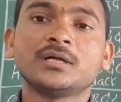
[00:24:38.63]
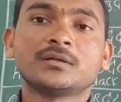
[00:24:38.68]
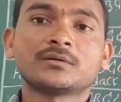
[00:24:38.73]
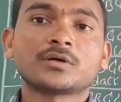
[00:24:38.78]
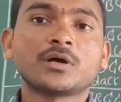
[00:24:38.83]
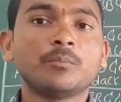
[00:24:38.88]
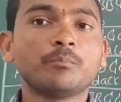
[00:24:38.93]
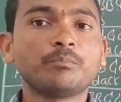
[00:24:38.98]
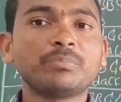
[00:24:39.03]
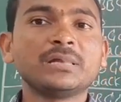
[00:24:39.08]

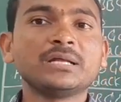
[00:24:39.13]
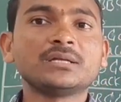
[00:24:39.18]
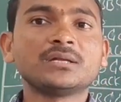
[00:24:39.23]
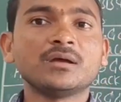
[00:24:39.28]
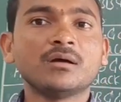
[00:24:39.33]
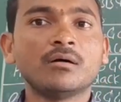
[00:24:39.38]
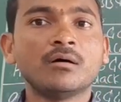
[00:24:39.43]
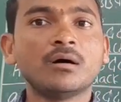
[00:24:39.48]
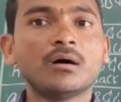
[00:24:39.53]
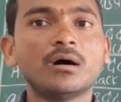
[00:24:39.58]

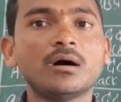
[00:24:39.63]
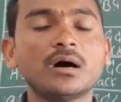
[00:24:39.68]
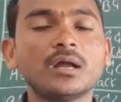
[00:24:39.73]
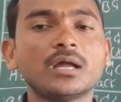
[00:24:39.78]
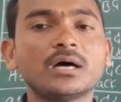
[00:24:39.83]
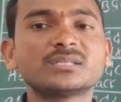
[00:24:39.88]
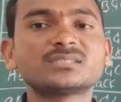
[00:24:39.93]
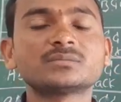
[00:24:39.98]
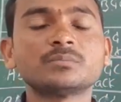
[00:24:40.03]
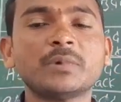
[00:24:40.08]
Completely all
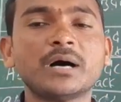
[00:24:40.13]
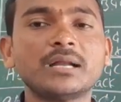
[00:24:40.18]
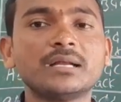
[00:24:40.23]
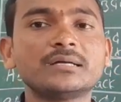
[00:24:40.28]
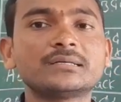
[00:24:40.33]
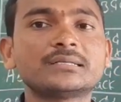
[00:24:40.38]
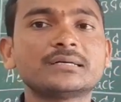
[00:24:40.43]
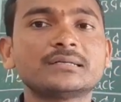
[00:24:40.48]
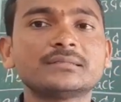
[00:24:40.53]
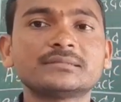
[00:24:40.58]
are small
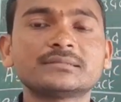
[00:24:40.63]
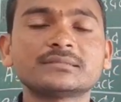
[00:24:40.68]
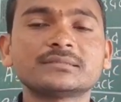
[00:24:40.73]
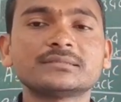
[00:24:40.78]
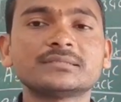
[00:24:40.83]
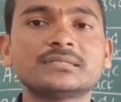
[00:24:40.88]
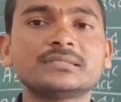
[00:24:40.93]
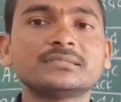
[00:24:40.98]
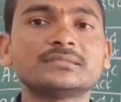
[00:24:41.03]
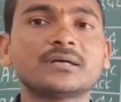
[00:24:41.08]
letters,
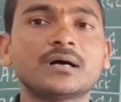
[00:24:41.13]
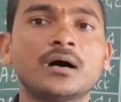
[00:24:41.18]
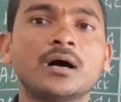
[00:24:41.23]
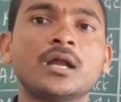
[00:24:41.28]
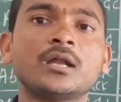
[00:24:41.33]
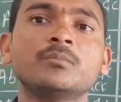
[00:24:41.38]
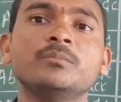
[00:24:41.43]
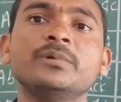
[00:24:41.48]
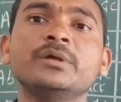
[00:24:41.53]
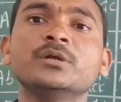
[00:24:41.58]
that is
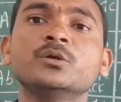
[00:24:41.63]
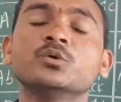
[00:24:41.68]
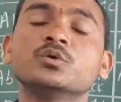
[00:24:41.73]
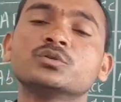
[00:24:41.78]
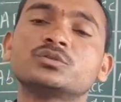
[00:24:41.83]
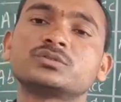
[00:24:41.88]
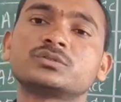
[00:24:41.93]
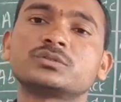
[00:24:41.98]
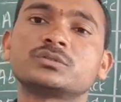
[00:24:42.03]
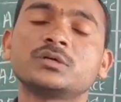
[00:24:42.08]

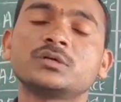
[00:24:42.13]
albinos.